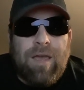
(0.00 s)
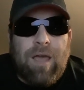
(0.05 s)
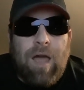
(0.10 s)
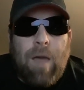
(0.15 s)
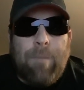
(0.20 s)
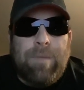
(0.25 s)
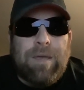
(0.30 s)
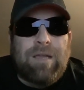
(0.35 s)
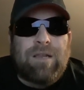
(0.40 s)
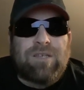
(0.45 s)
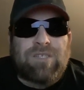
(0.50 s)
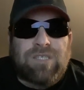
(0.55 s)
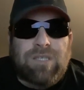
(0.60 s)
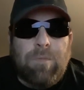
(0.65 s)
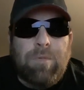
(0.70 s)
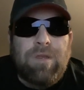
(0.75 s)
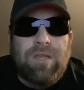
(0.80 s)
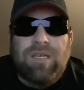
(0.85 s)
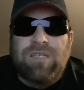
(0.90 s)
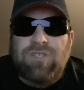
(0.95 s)
I mean,
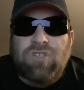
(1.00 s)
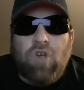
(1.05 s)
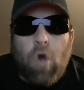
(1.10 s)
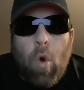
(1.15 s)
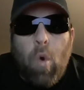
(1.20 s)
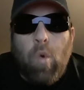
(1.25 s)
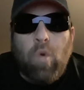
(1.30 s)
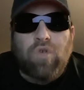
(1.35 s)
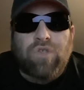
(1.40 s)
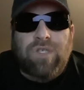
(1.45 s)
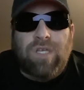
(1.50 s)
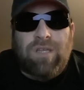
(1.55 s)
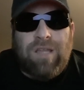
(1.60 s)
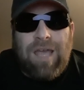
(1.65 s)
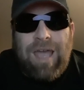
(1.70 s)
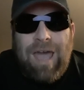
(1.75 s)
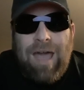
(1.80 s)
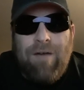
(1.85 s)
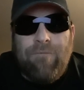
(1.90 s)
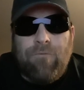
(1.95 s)
some of these goals that
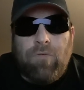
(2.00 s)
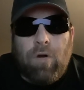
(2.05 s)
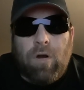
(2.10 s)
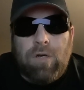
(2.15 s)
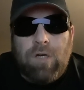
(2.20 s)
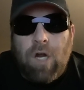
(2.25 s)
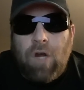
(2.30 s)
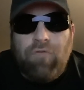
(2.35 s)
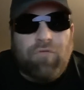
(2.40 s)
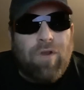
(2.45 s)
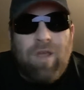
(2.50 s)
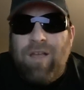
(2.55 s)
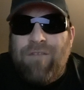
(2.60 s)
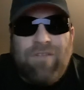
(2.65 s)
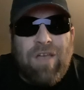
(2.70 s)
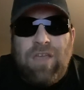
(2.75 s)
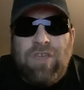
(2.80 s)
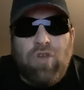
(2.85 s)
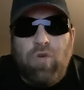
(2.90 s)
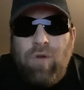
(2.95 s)
they have for our country,
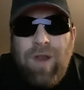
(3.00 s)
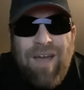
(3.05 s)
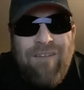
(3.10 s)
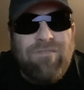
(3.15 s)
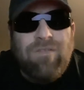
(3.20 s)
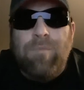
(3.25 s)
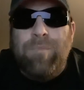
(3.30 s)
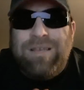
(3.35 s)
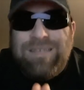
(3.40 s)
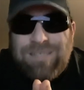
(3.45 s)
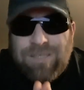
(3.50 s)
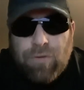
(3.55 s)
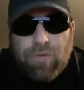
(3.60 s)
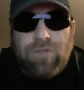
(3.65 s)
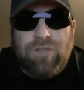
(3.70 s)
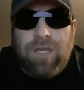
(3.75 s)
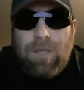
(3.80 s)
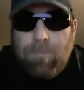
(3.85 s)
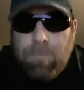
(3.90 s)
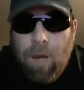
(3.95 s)
you'd have to be
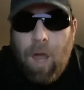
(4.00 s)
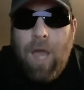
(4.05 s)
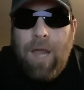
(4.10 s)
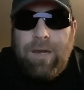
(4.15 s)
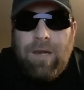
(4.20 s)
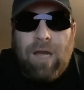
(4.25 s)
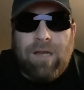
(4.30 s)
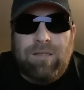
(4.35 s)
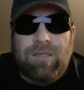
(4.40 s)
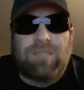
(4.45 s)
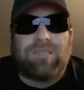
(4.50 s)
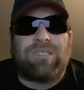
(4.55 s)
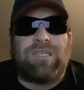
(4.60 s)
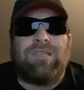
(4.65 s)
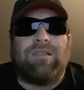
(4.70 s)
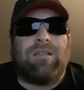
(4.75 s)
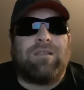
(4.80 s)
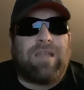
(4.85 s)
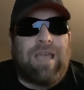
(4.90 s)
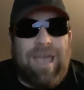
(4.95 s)
seriously blind not to see
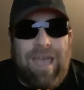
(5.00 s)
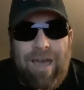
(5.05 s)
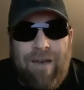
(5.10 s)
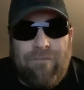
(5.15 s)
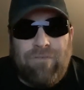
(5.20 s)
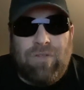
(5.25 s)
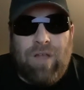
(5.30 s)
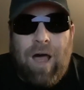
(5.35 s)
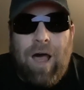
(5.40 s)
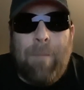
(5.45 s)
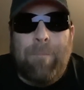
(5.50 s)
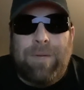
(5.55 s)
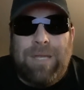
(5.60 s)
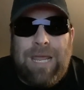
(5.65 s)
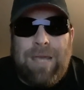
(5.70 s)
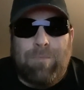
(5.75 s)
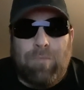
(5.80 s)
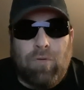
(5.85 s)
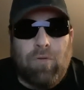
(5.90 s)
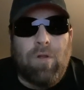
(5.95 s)
that they have not been
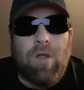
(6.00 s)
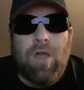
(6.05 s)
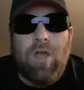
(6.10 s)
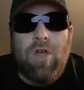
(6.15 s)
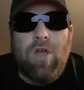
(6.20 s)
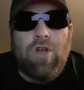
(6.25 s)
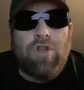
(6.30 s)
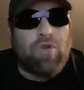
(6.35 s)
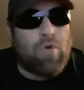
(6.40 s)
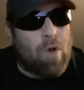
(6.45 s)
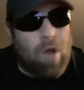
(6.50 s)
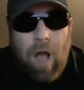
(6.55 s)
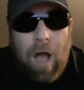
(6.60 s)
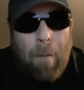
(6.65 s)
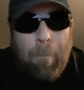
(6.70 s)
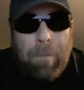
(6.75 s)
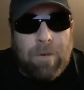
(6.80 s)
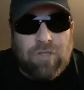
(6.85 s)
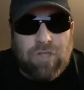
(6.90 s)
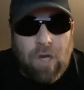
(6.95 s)
able to
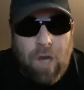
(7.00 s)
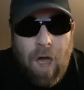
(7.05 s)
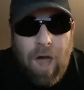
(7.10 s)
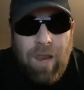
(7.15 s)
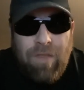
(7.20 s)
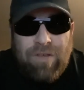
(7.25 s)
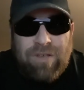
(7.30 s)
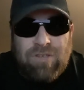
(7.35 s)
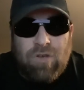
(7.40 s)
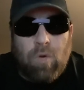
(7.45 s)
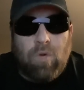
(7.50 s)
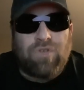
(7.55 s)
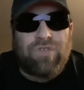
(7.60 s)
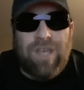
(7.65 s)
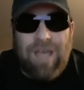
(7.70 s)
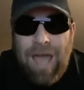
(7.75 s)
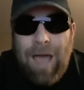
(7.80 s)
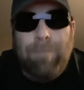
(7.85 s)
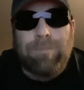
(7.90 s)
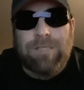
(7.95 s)
accomplish a lot of these goals.
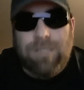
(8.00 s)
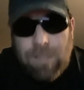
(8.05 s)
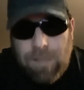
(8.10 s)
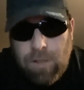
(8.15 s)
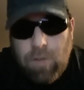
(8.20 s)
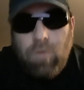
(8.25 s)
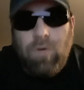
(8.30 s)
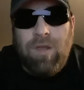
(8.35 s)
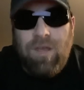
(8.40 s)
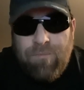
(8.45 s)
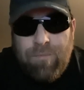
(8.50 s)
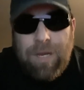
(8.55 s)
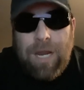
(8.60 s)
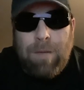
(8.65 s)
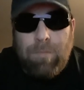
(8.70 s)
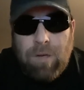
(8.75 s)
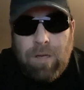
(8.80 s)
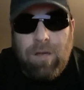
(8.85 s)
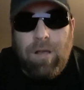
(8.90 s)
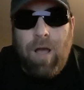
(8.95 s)
They absolutely have been
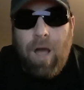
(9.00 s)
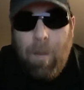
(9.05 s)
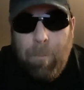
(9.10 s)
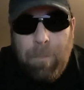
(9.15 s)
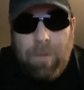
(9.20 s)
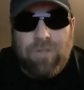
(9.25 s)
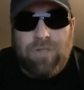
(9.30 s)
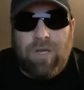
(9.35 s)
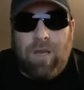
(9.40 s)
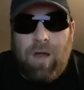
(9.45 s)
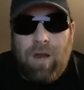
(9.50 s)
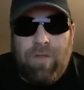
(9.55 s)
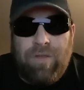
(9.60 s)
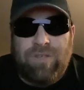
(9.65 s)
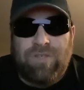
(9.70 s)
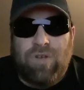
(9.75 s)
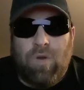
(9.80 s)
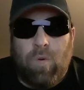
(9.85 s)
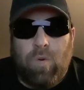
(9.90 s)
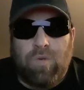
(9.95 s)
able to accomplish a lot of
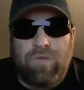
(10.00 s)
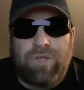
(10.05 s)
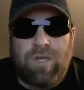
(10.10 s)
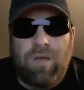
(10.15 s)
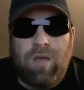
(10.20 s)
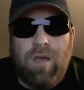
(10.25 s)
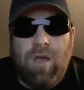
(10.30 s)
these goals.